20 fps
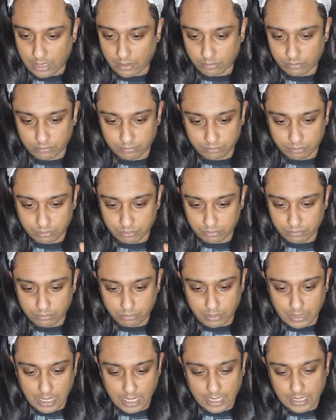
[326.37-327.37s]
On
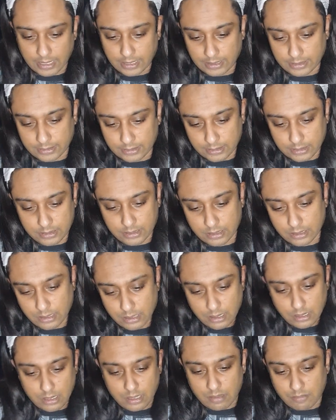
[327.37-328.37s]
planes,
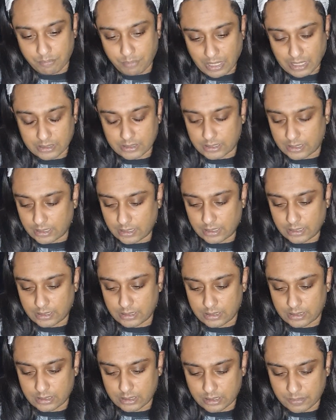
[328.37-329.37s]

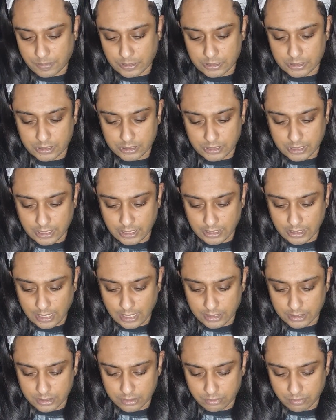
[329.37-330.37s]
buses, especially
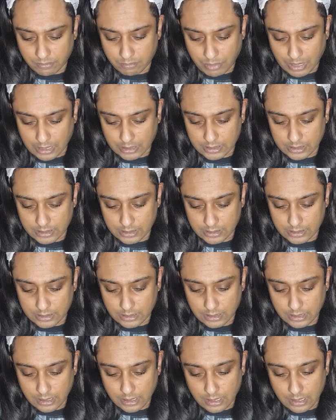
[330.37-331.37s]
teenagers on
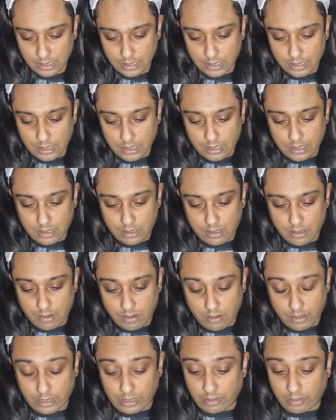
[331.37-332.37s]
buses.
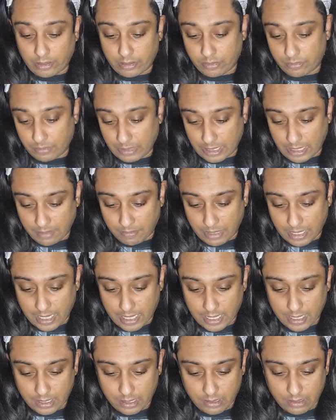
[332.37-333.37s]
I normally get my
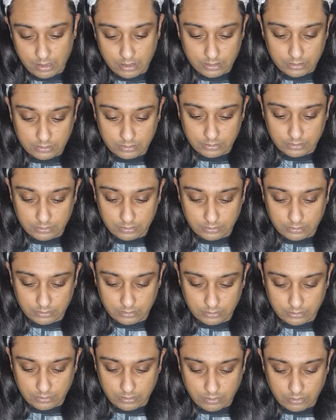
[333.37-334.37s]
hair cut
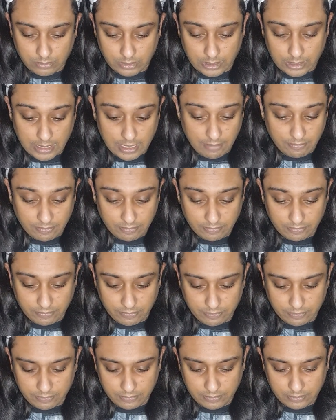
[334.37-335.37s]
on the 11th
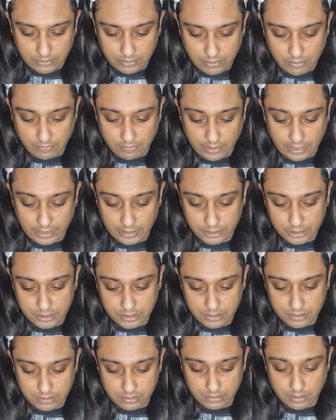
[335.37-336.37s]
of
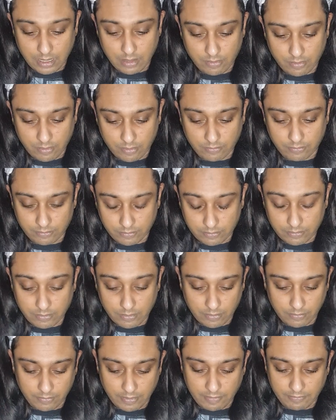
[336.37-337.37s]
each of
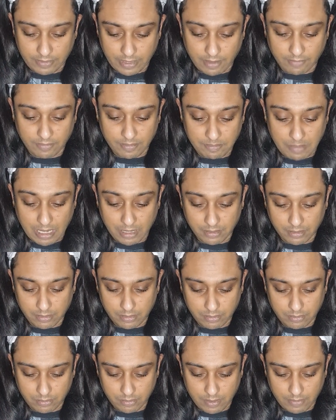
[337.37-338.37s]
every other
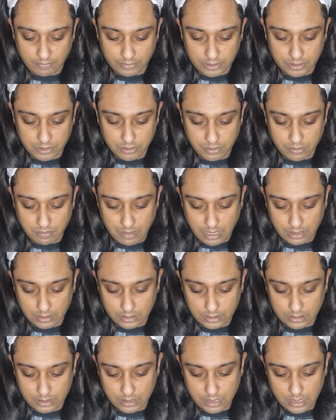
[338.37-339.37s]
month or every 2
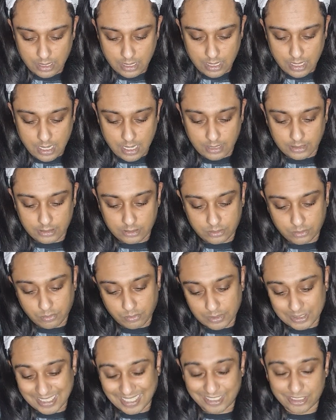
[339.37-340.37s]
months, and it's
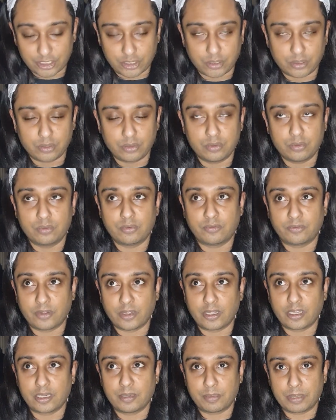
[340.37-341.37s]
always at
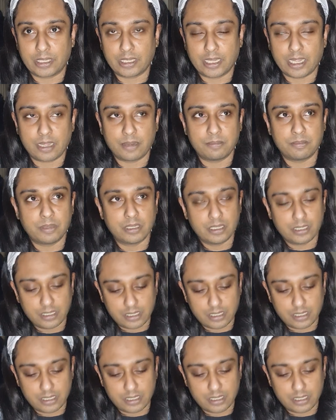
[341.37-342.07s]
2:30 p.m.